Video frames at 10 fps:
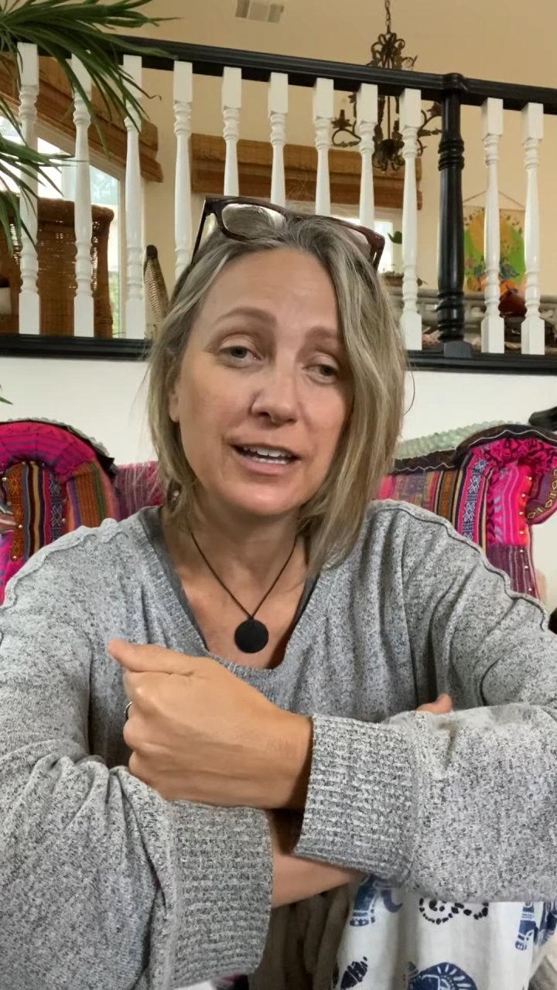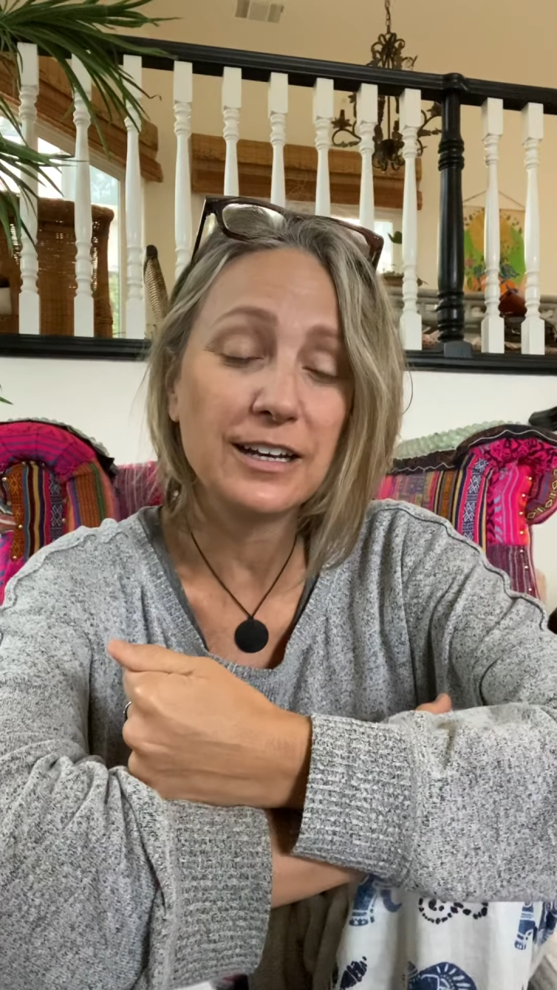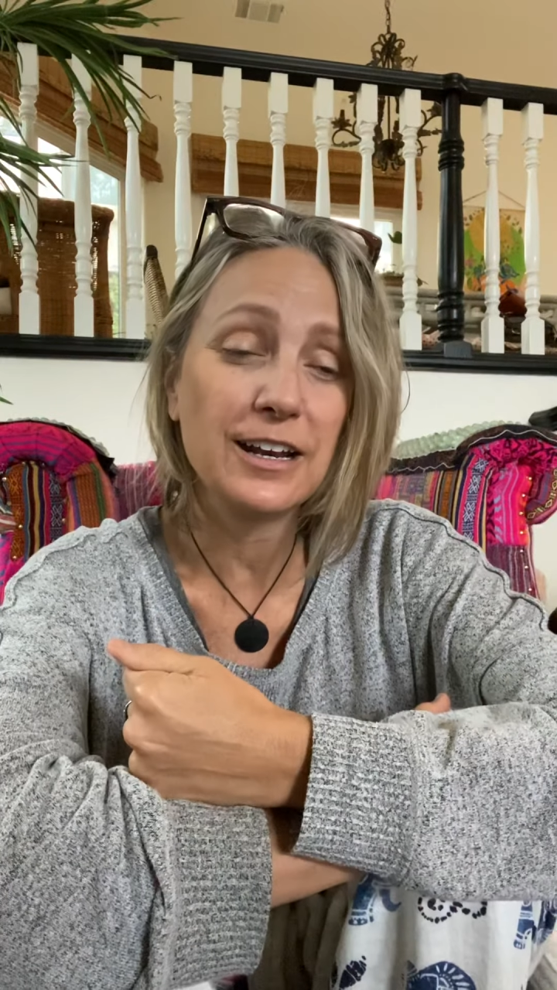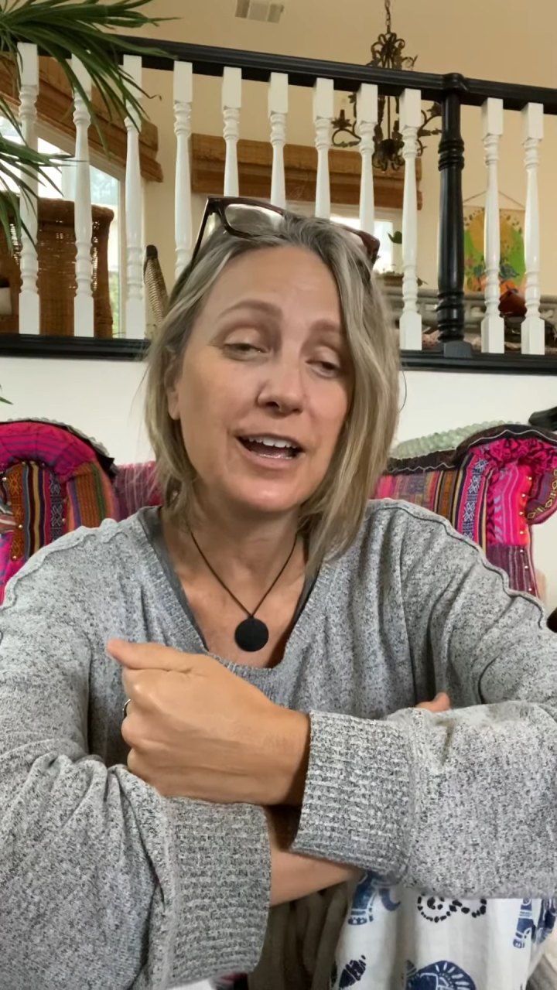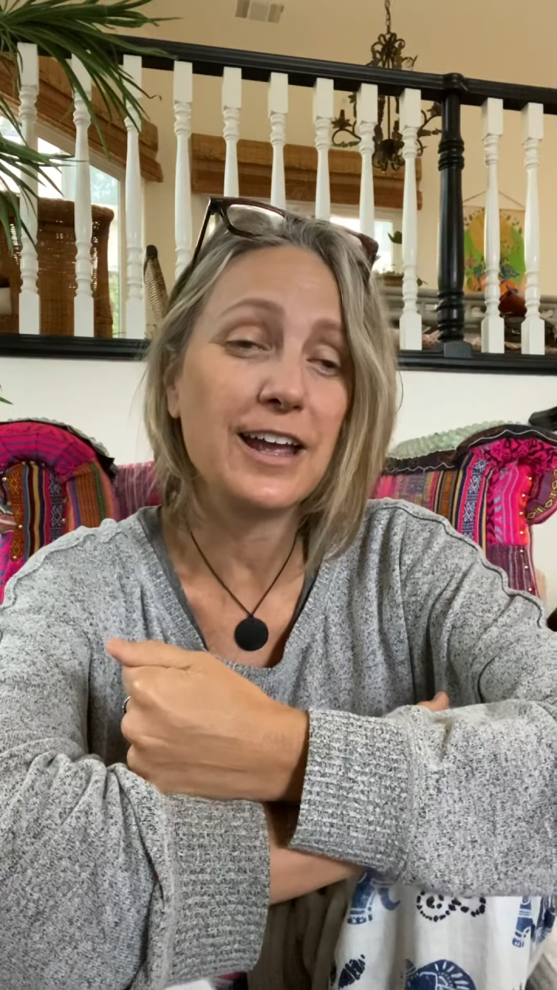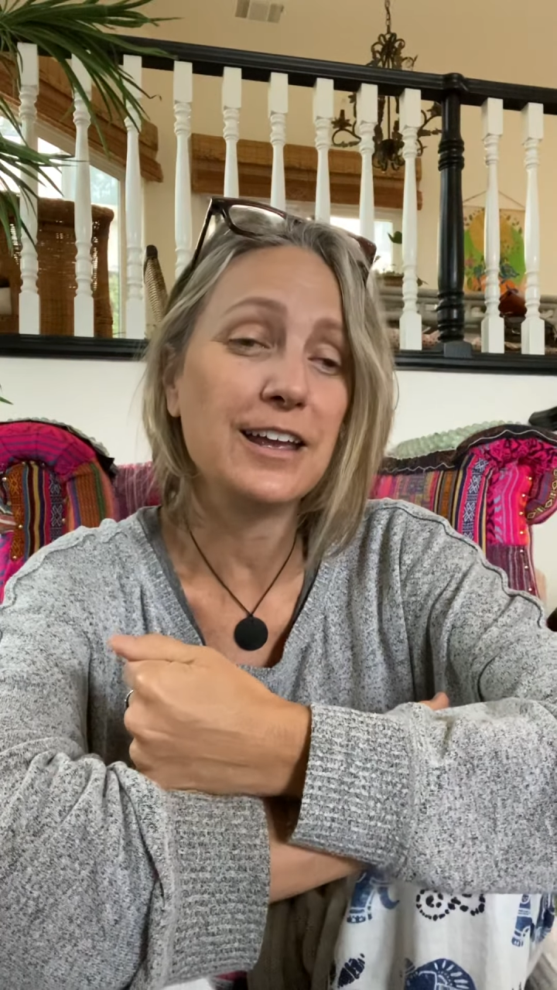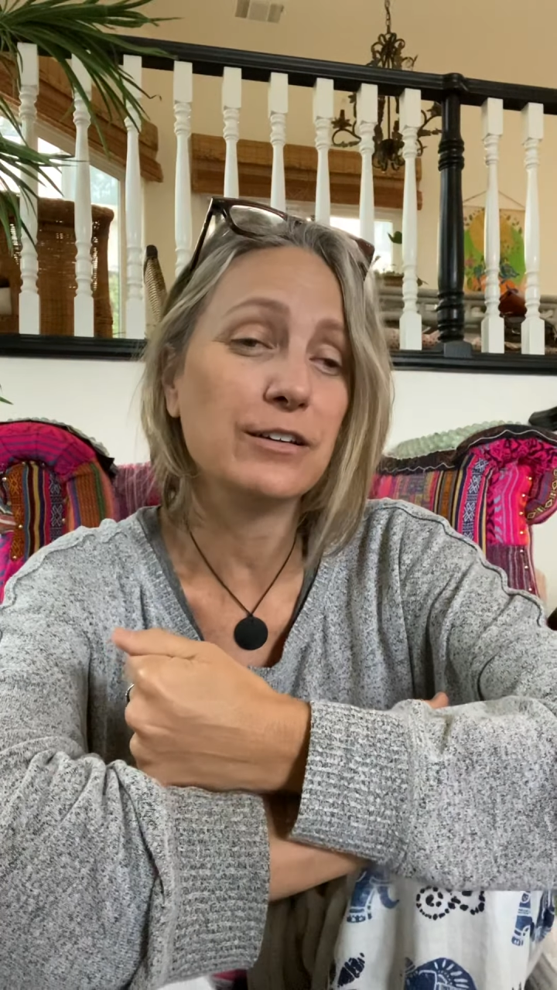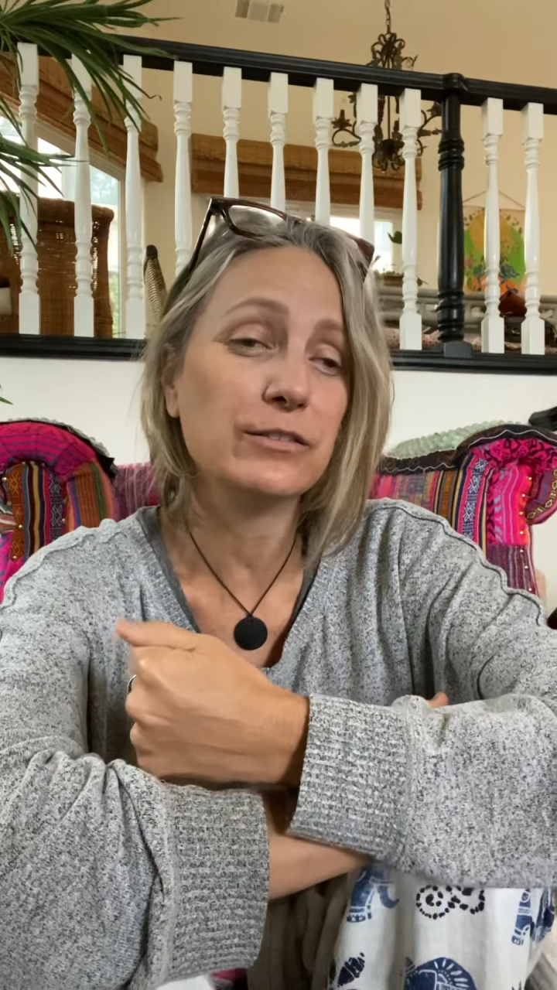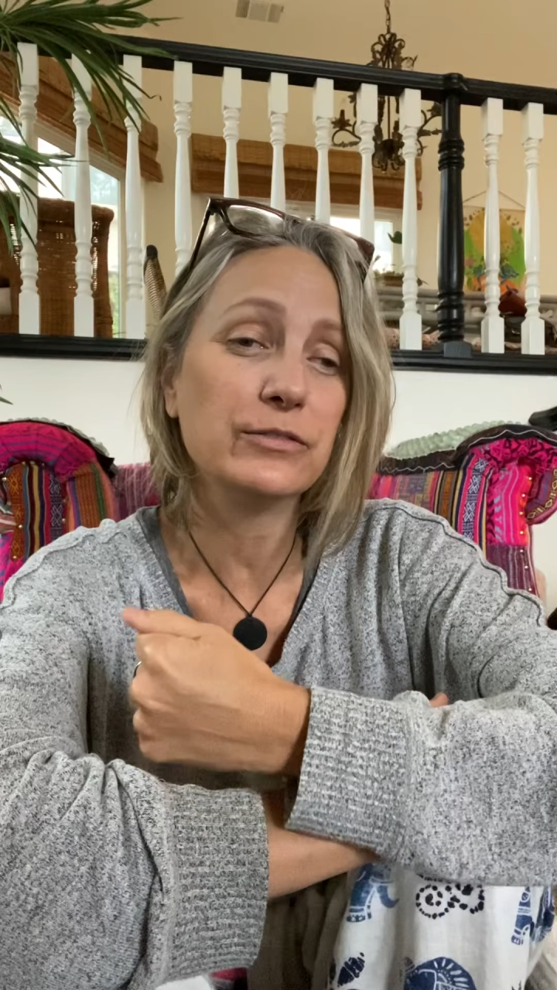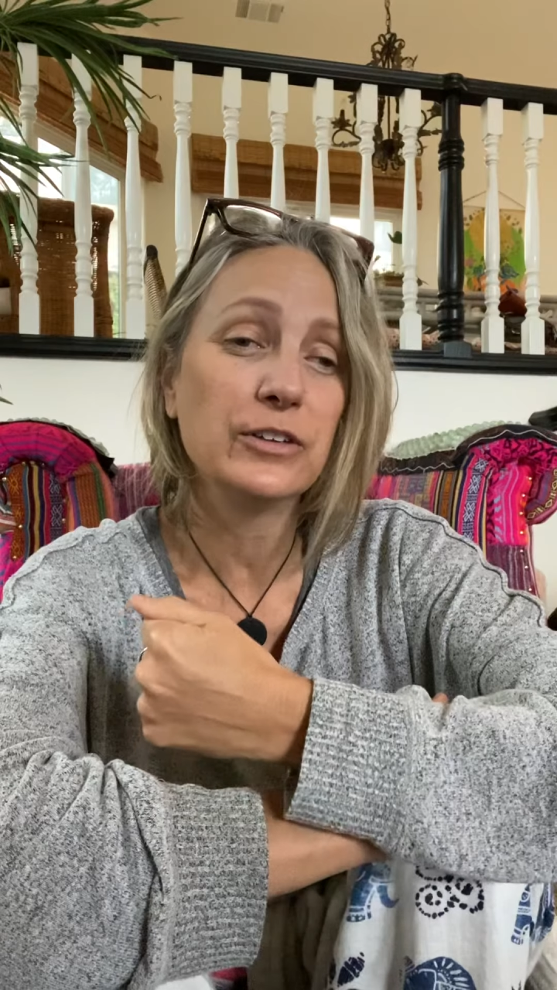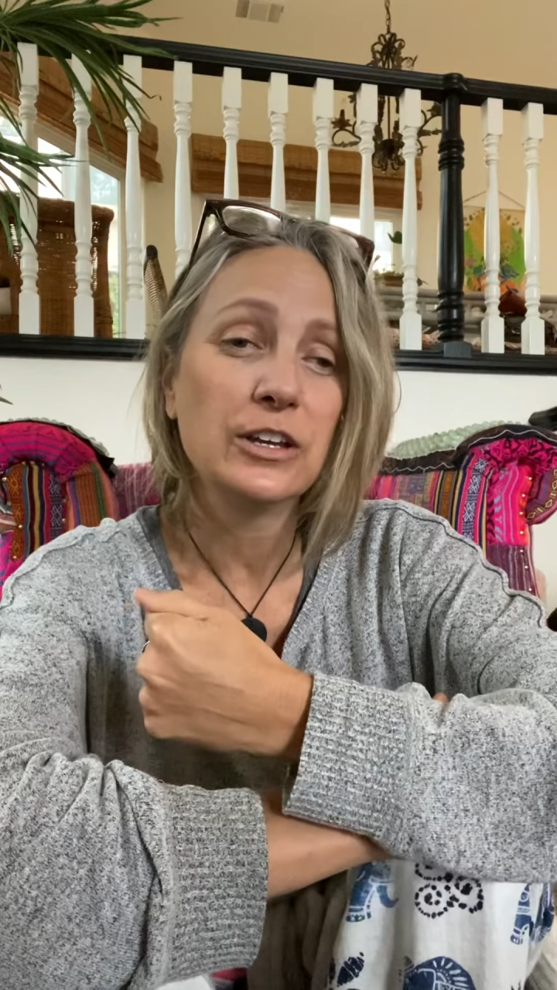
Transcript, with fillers: And I have